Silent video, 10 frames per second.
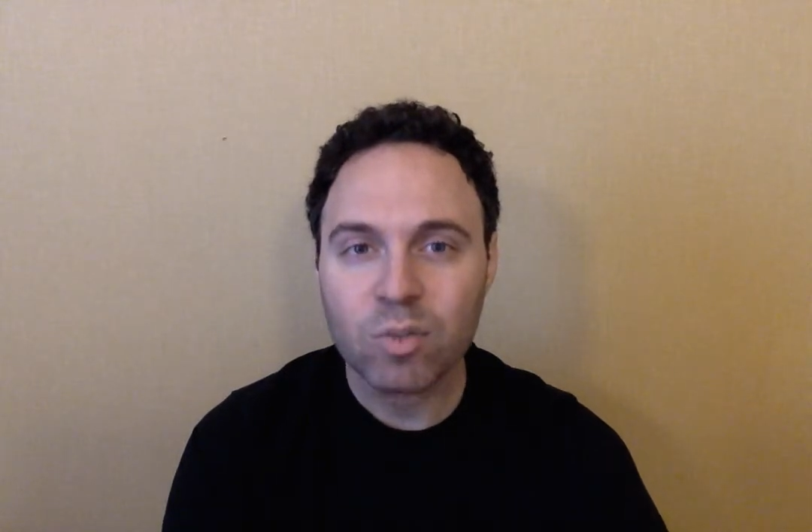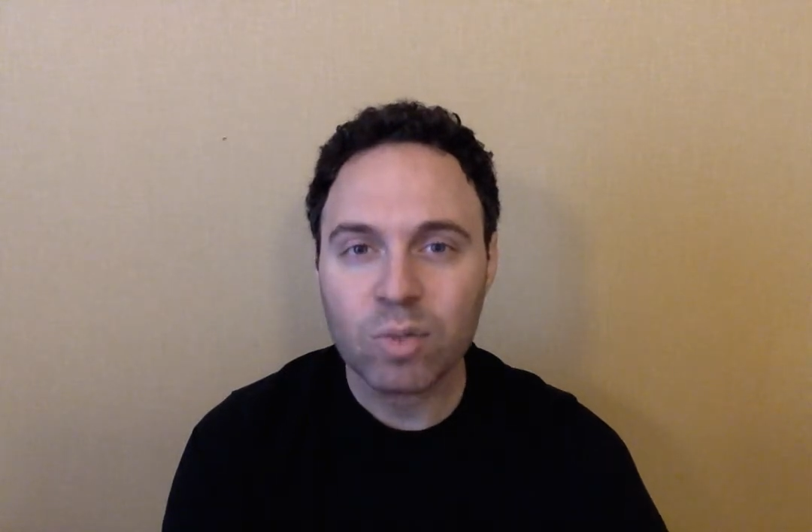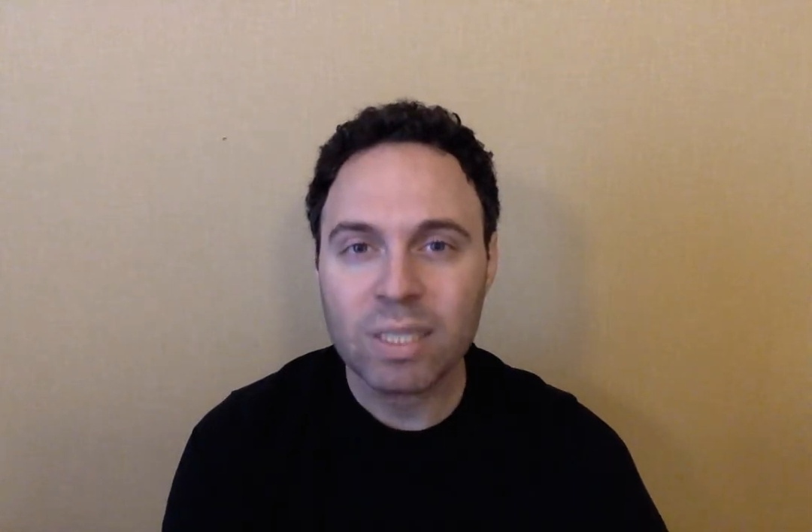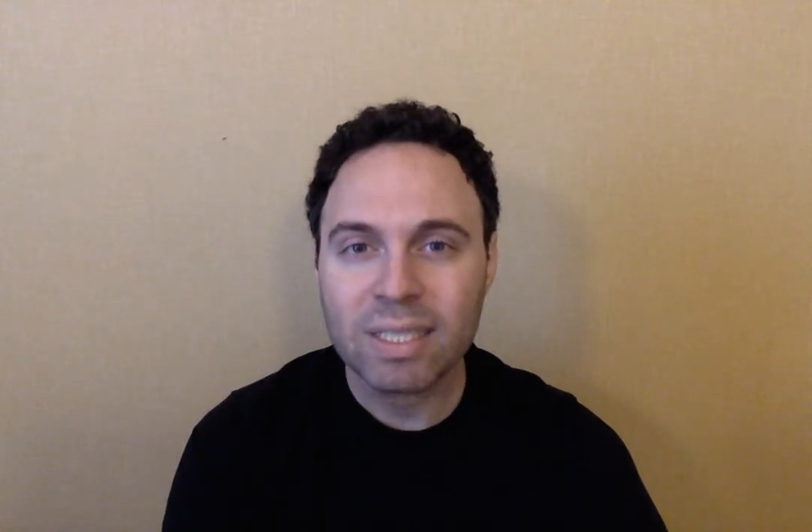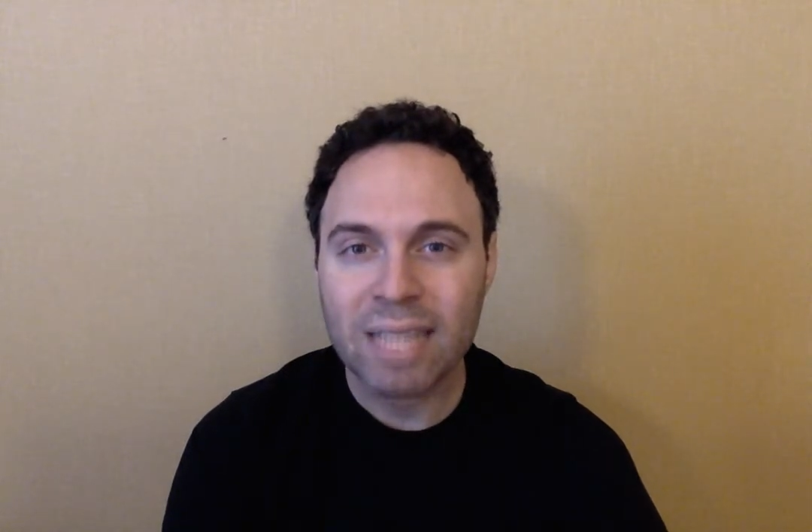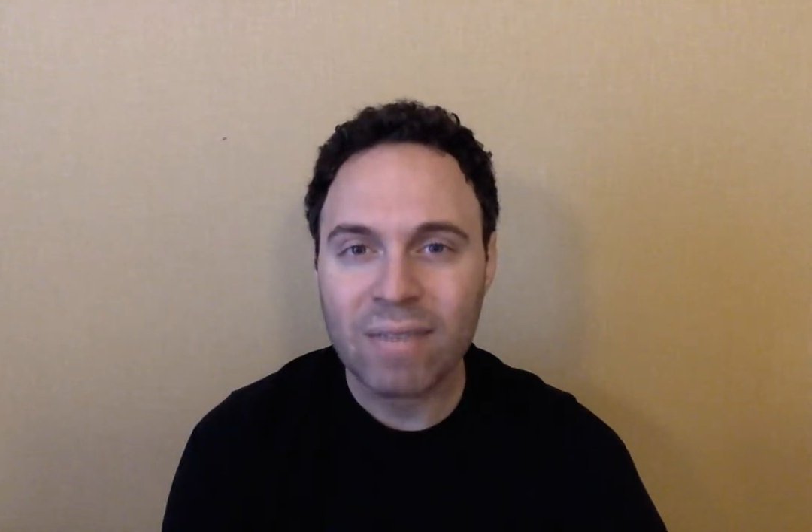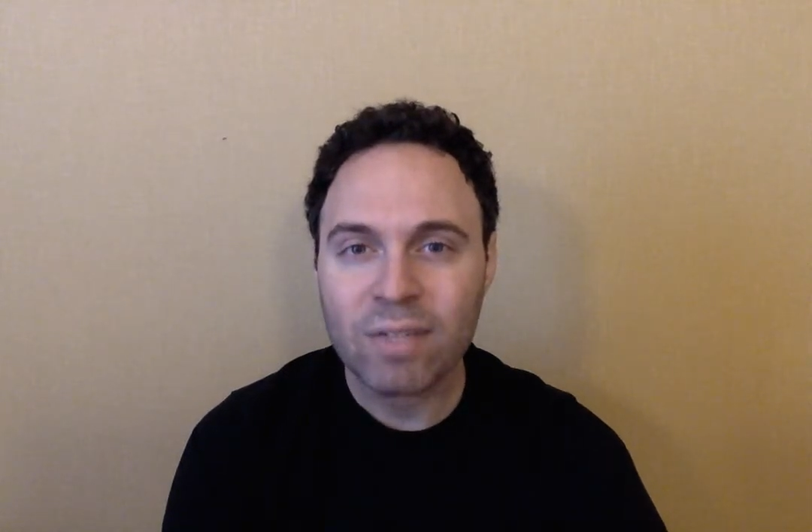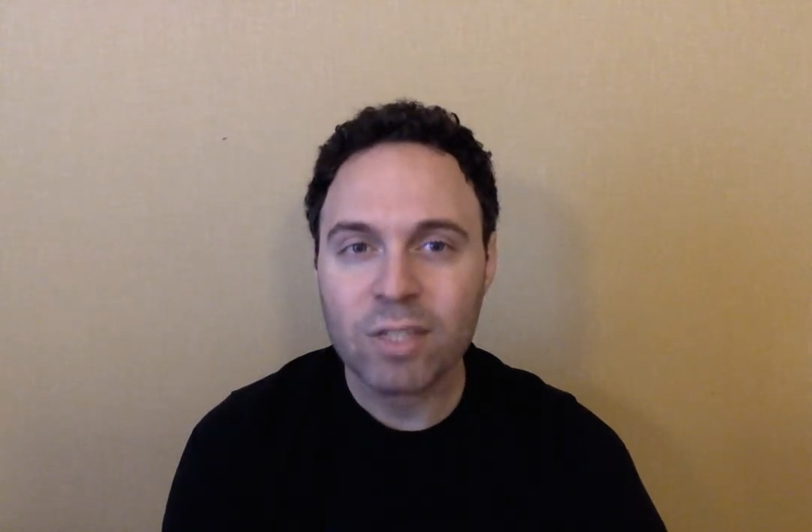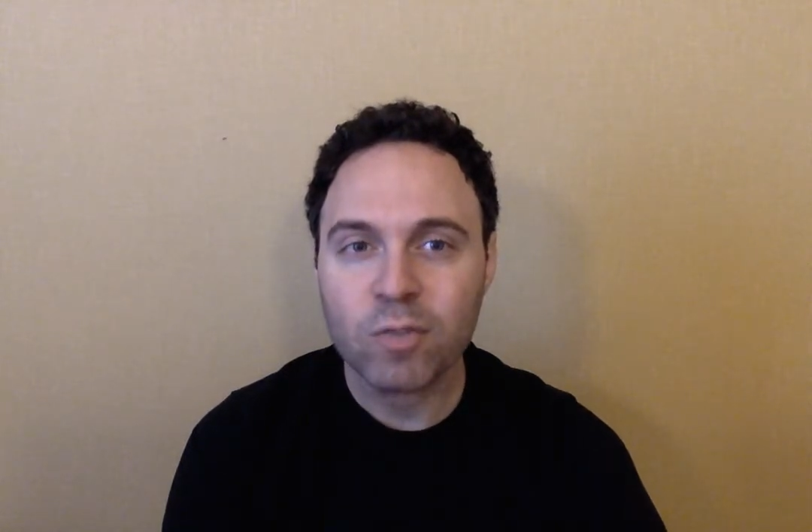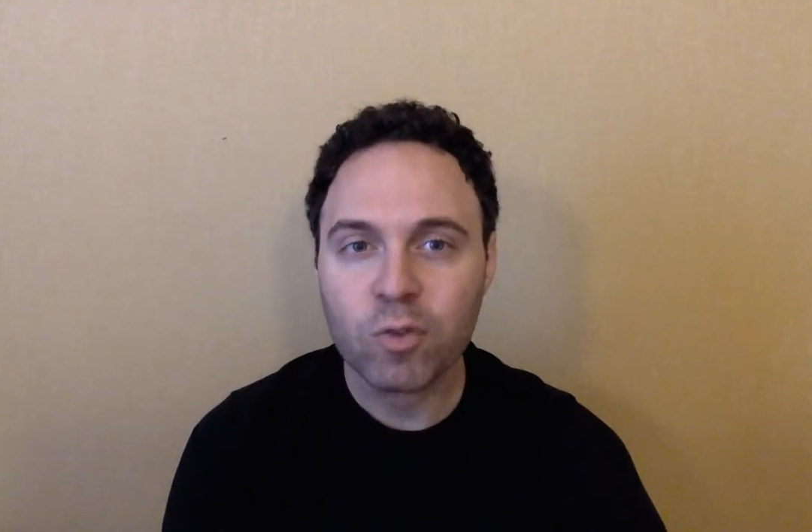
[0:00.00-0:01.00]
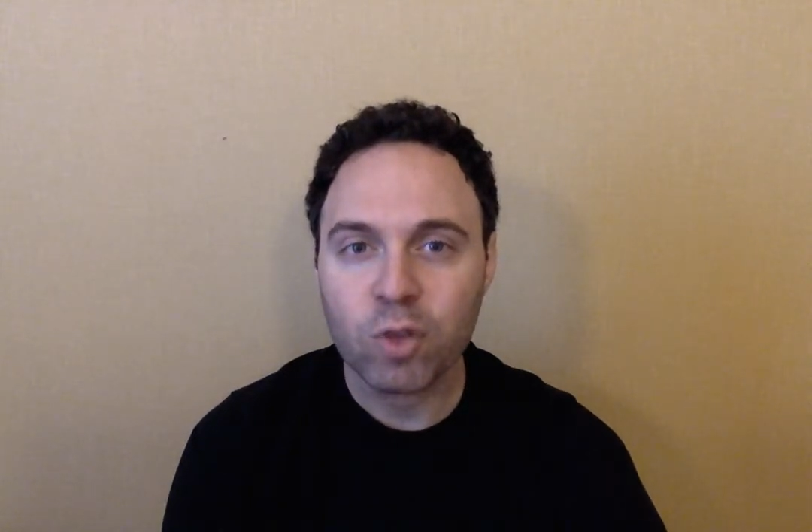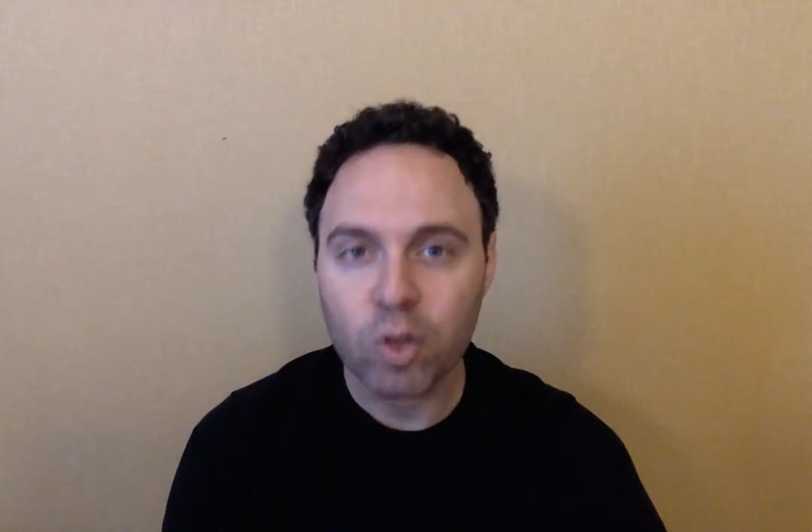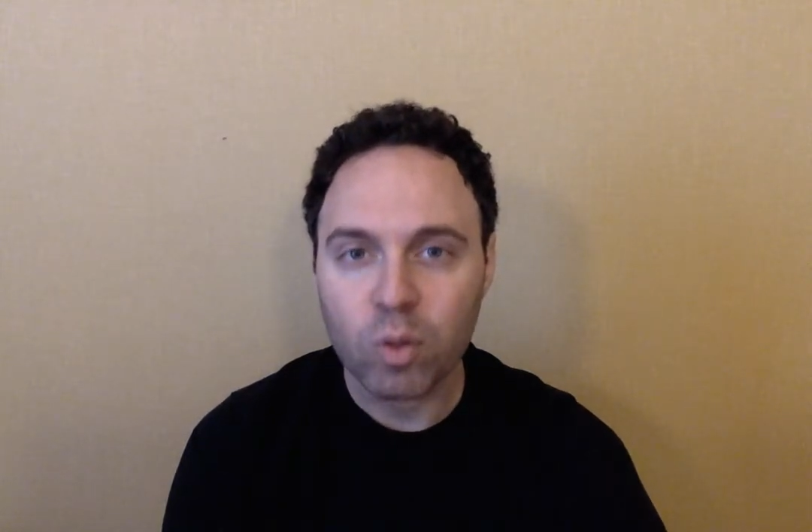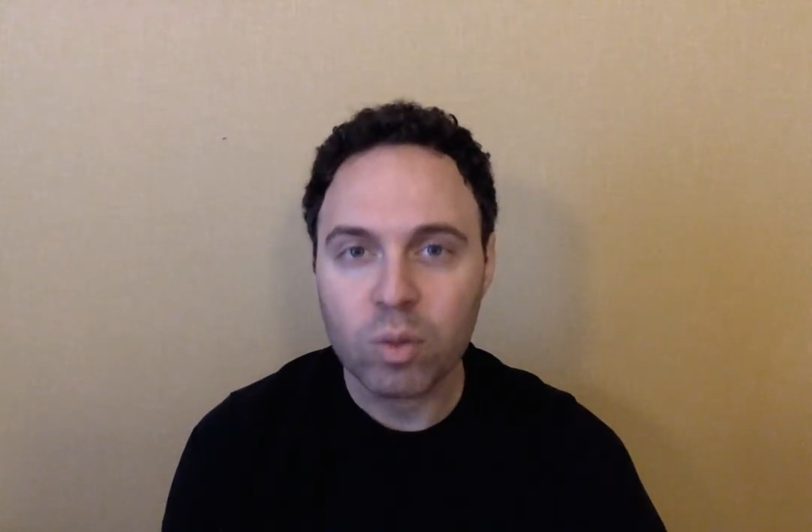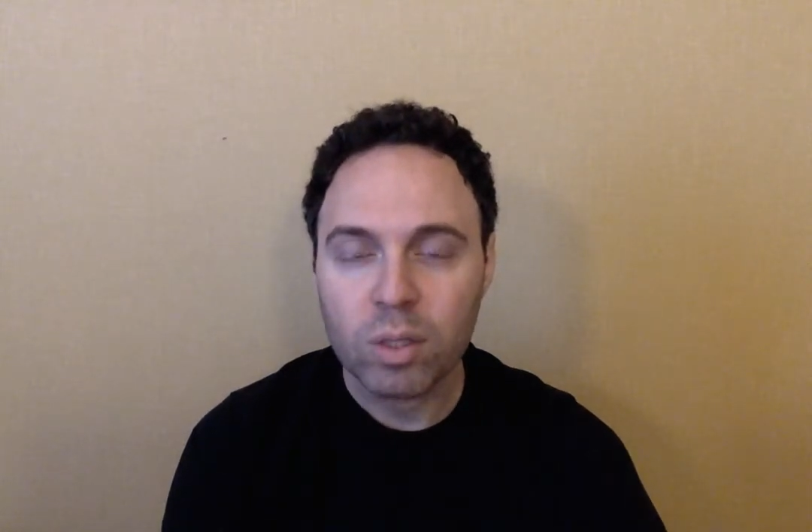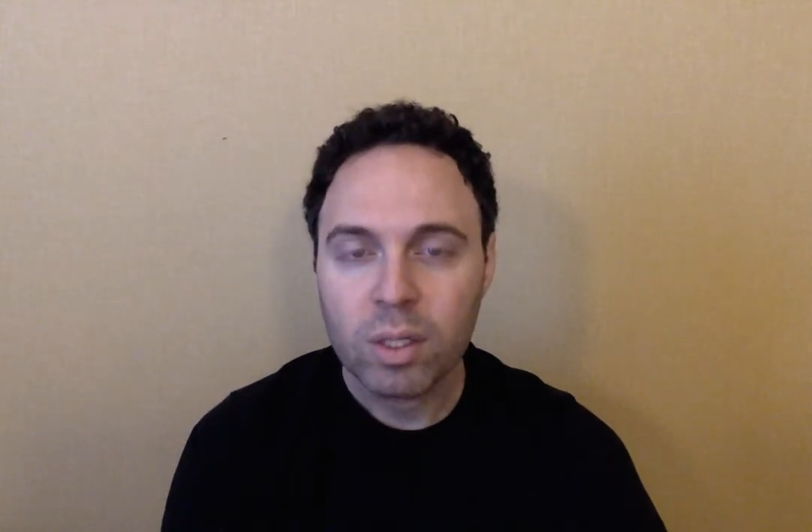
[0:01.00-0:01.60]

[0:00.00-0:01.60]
three safeties for you.